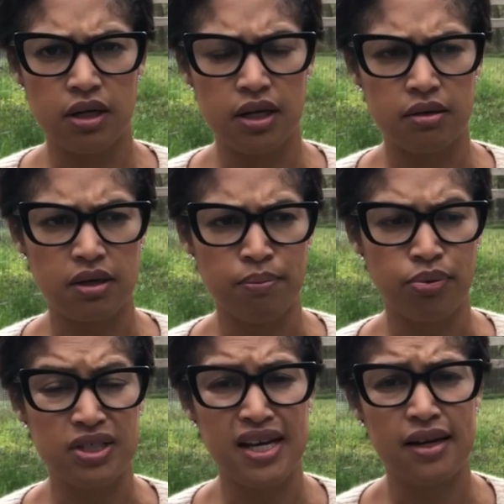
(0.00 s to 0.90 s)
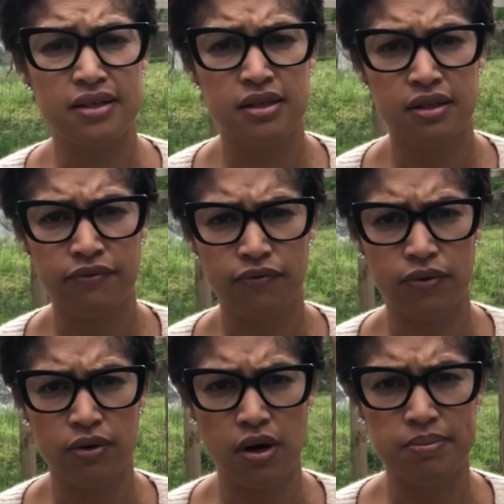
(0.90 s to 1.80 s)
it can protect
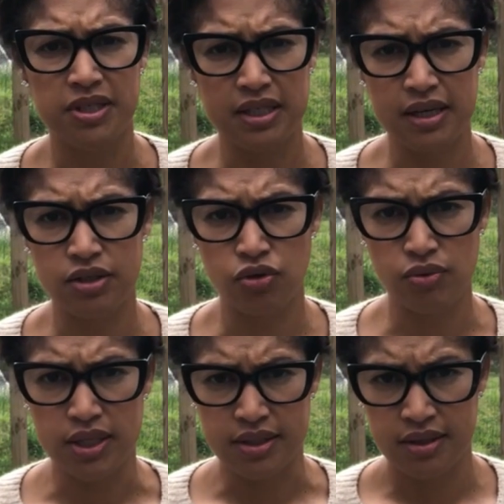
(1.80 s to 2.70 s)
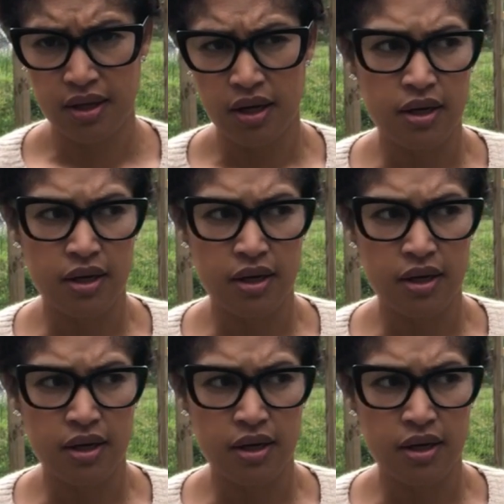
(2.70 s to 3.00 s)
for up to 10 degrees.